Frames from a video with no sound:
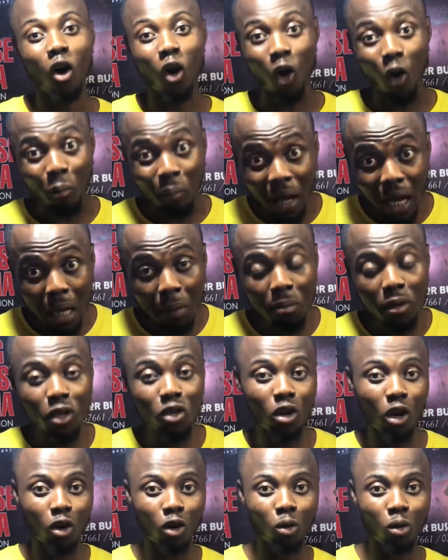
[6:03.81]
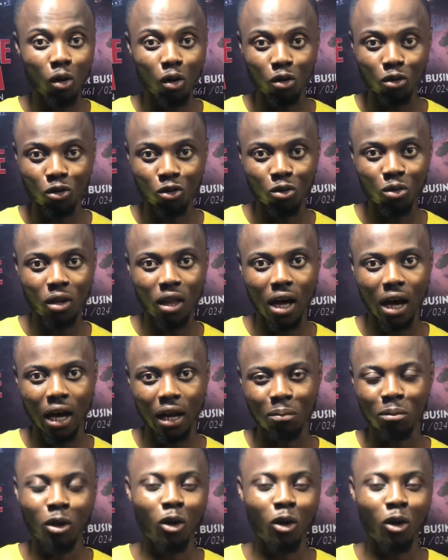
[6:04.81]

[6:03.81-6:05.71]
Or maybe you're not going to do that.